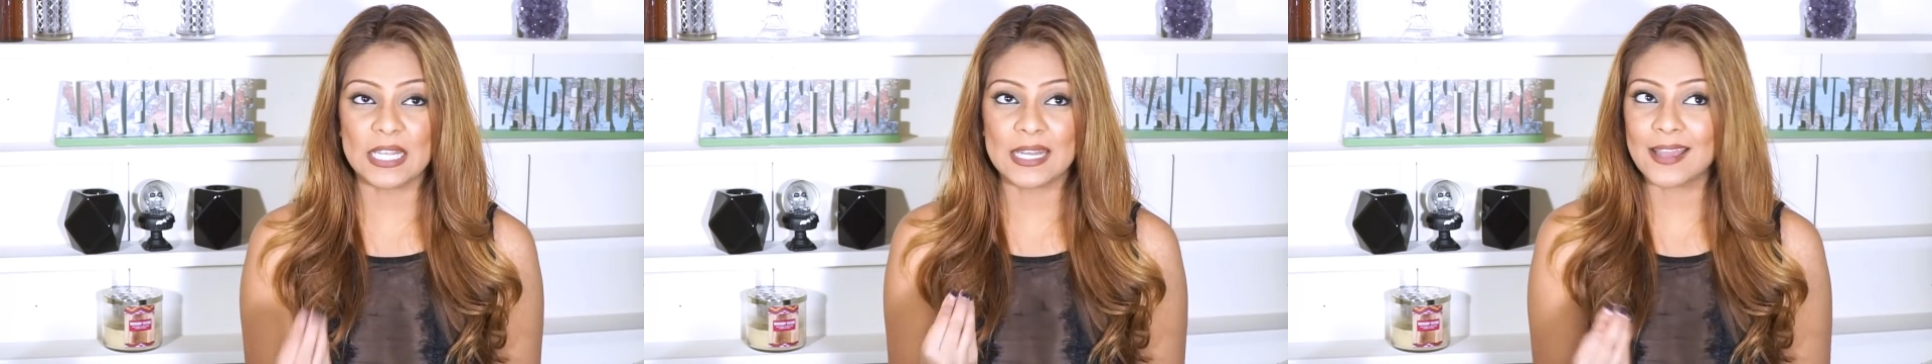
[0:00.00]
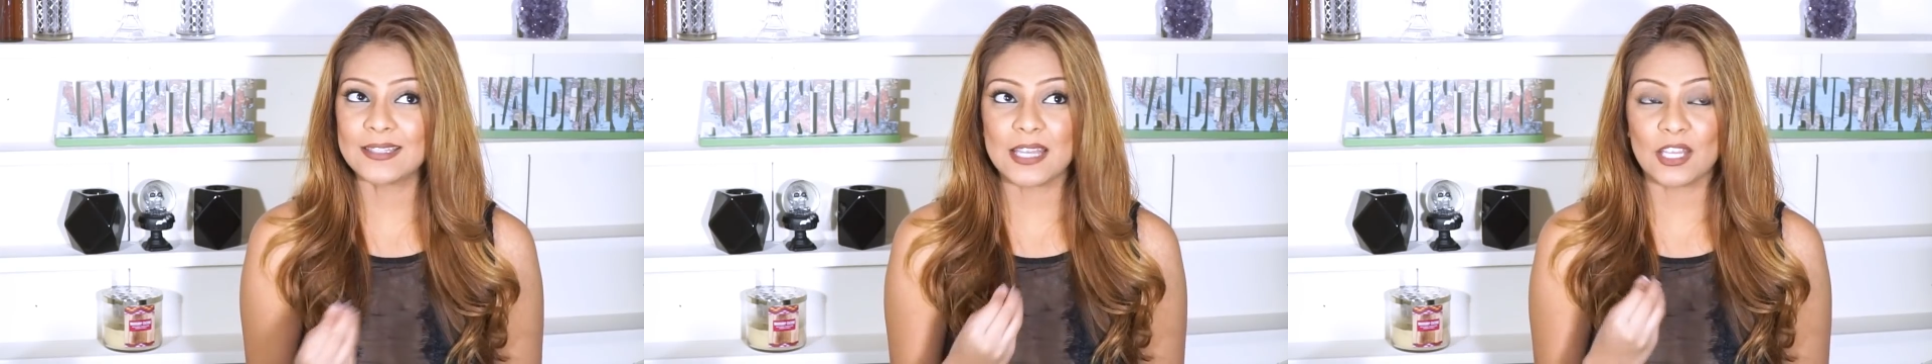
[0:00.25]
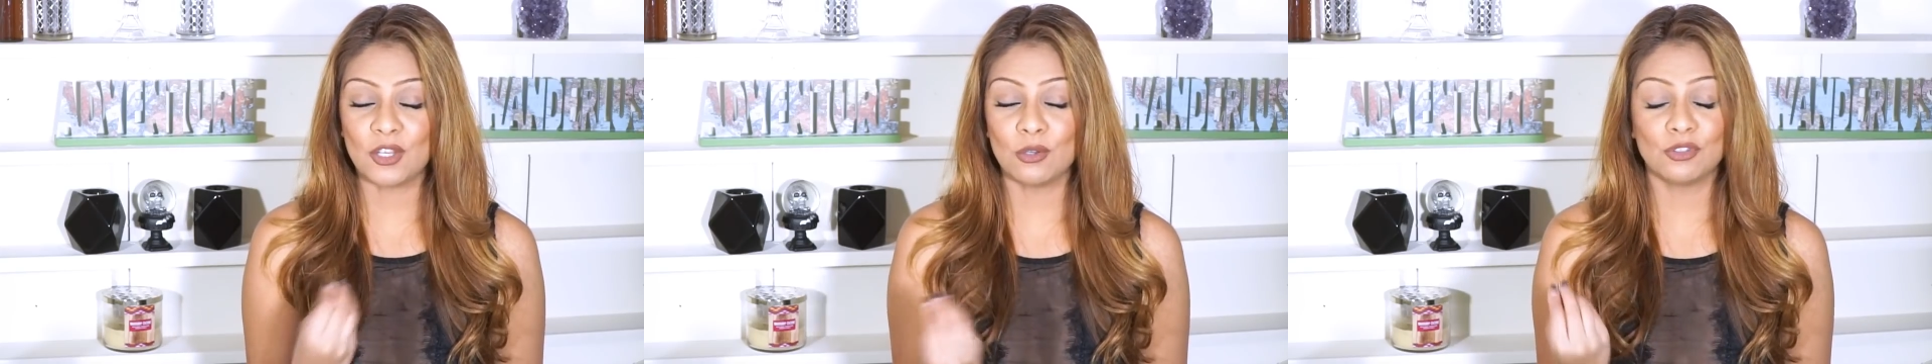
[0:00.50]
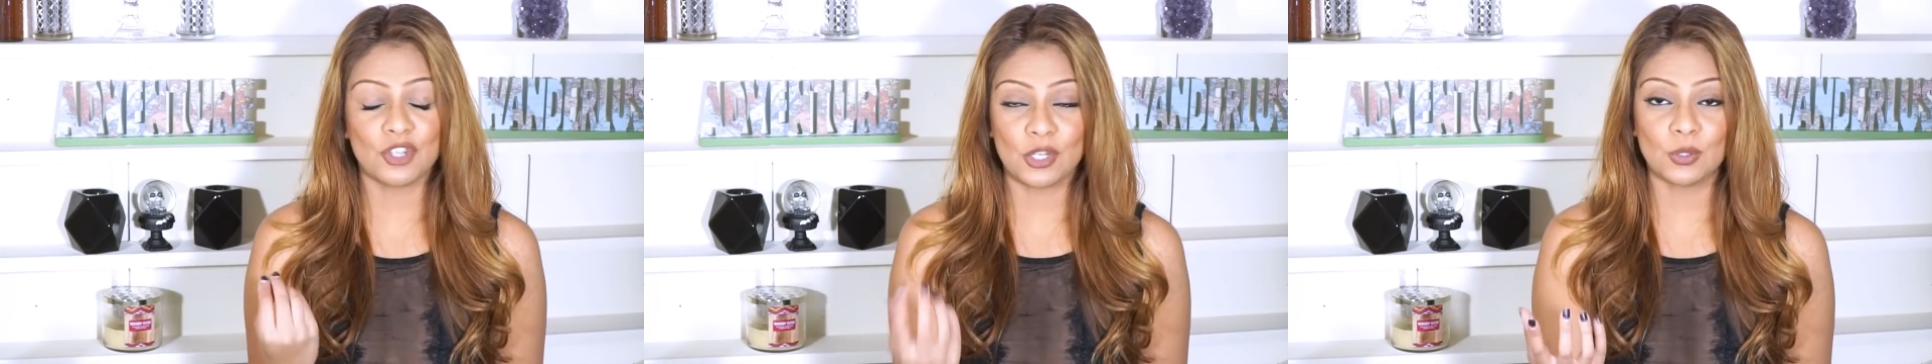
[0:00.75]
It has a
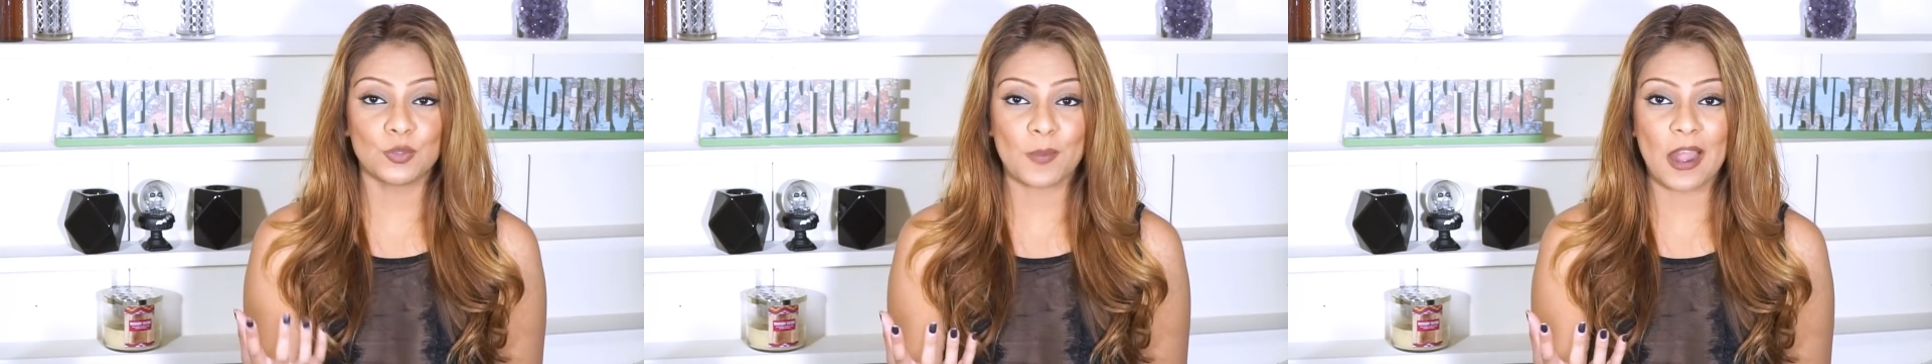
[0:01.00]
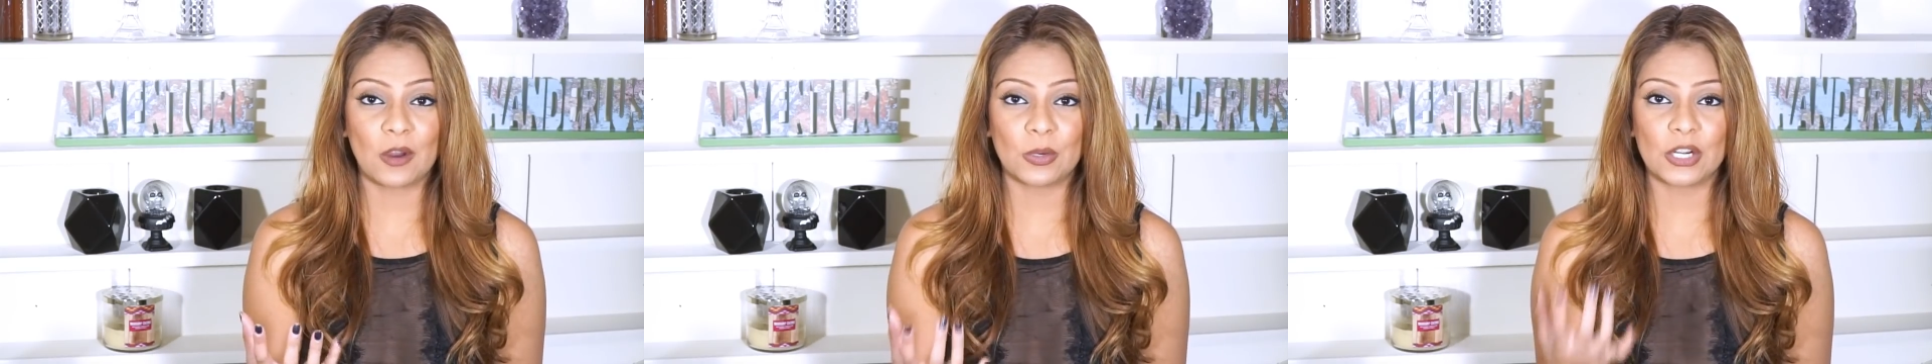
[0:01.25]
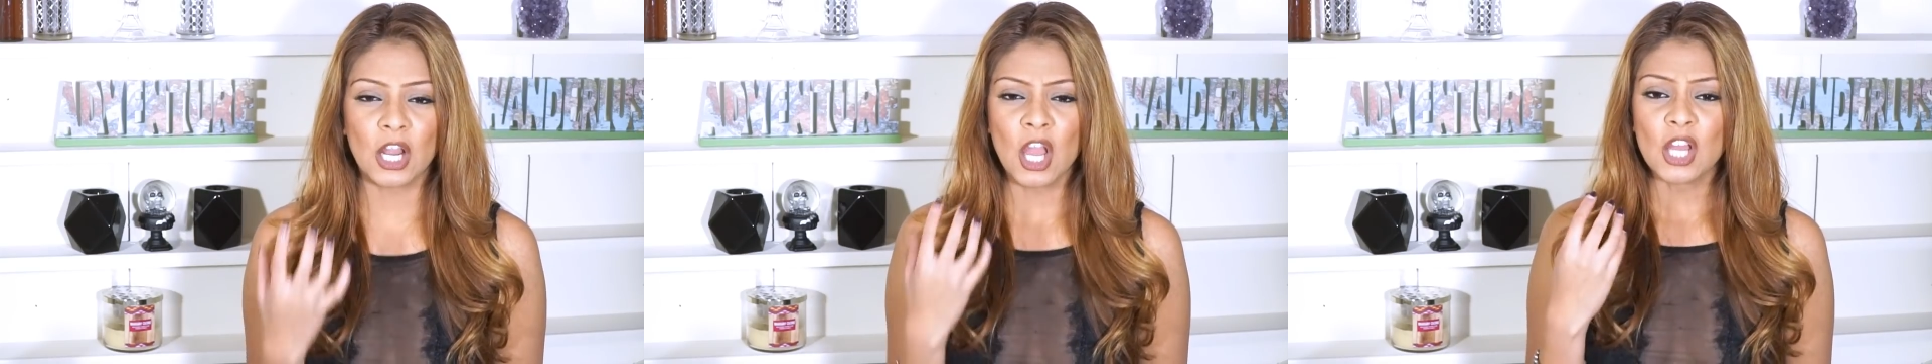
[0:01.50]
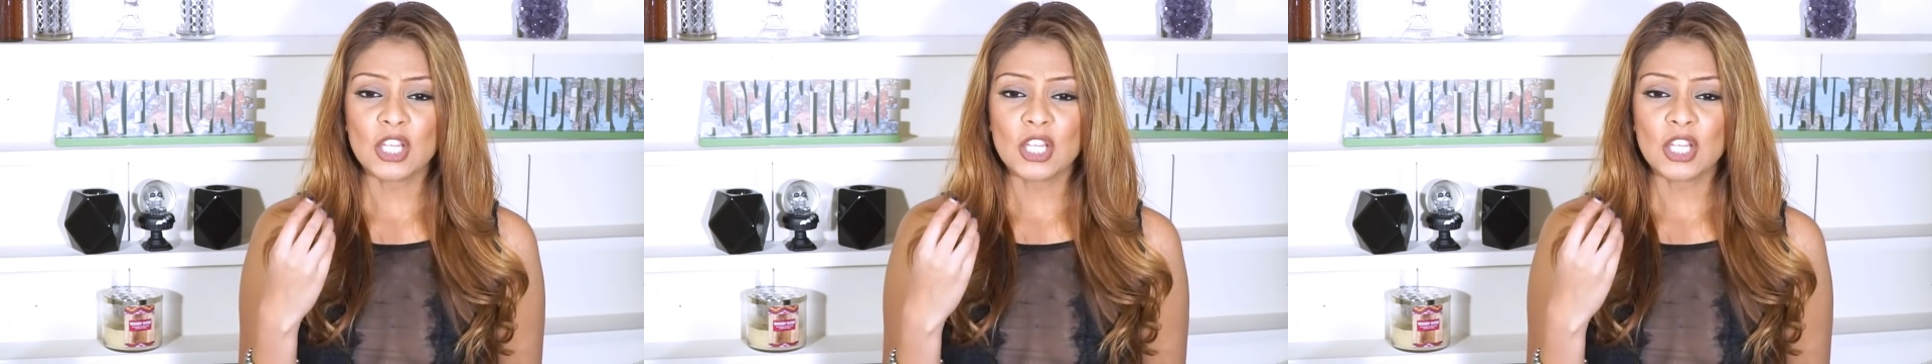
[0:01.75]
huge, huge power.